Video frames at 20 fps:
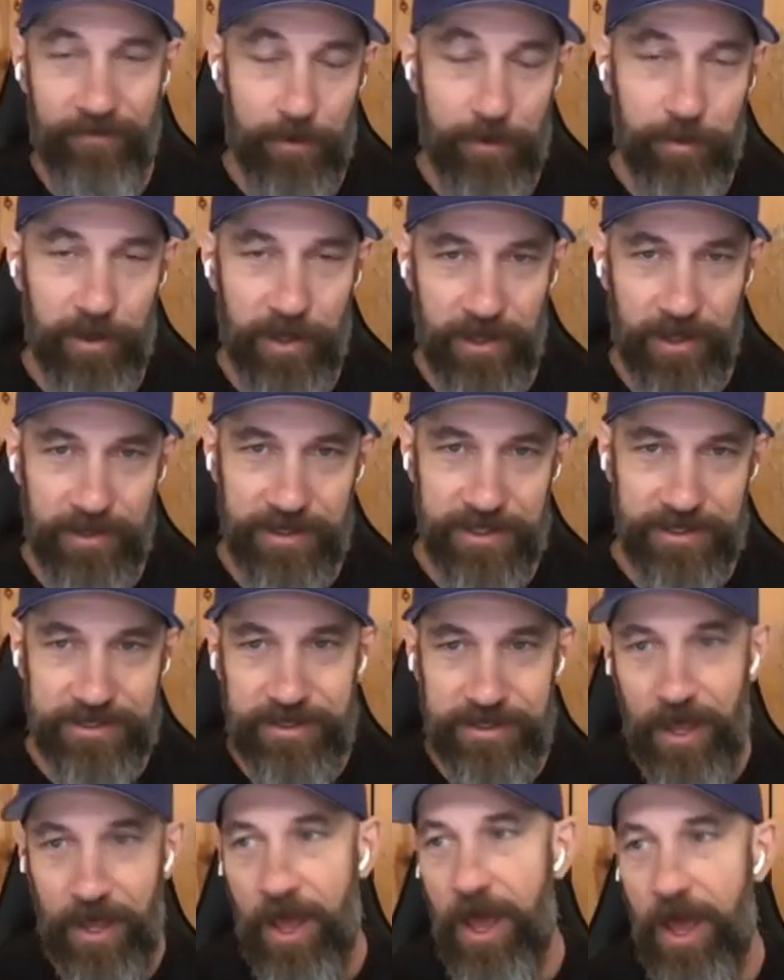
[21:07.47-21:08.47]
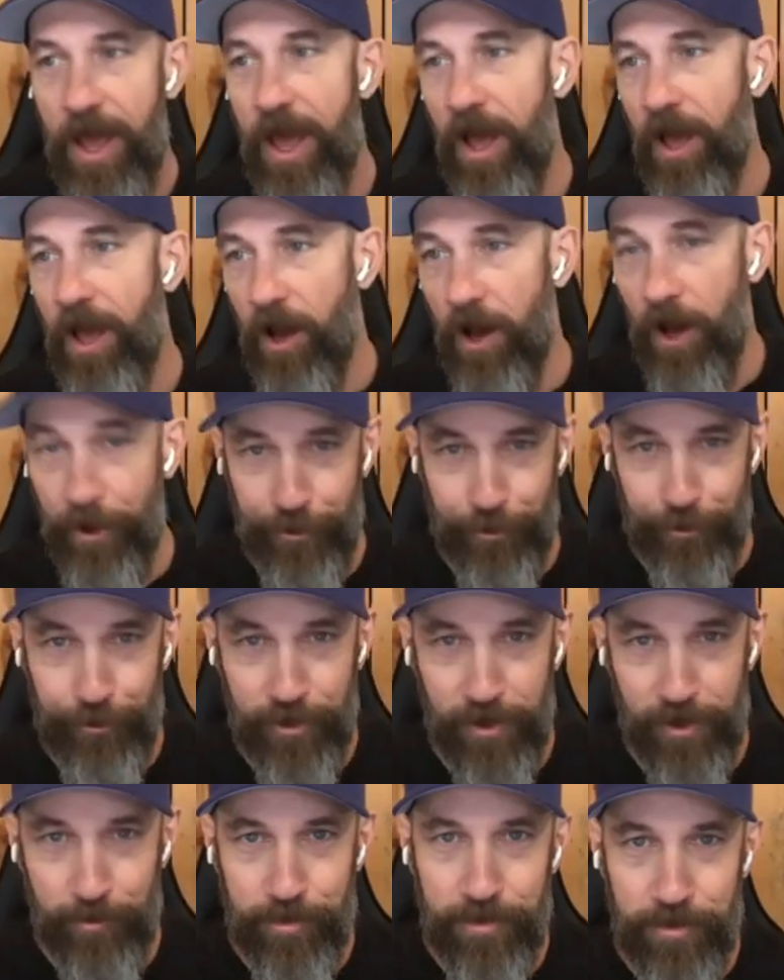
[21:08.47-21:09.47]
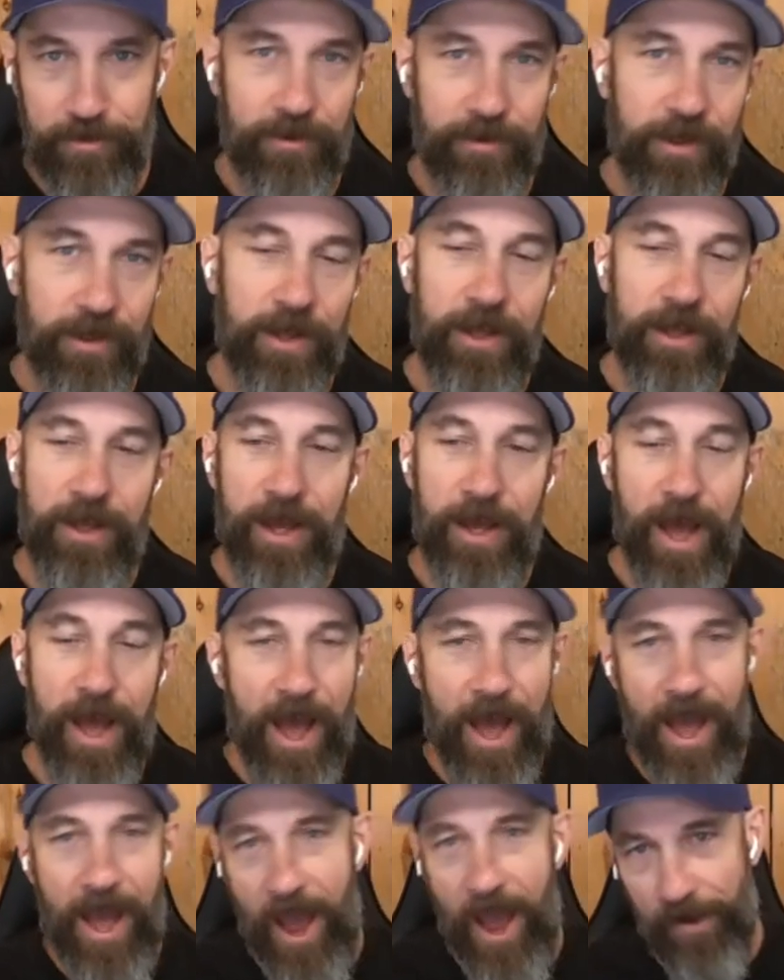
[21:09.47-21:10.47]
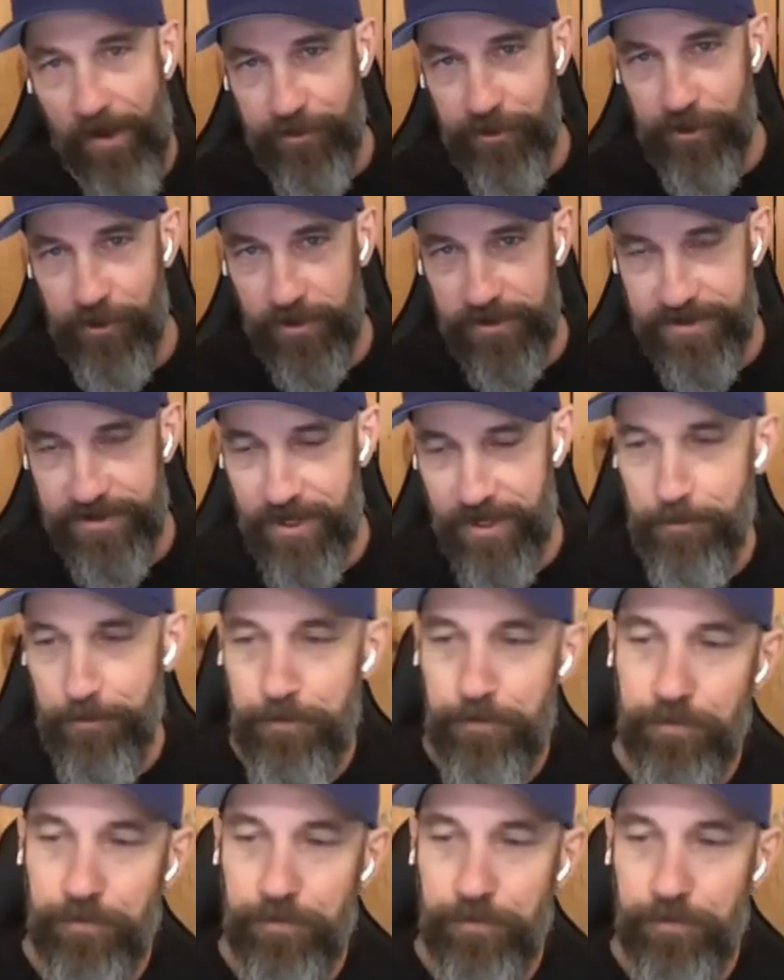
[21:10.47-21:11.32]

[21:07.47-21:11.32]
playlist on your trip after your exam.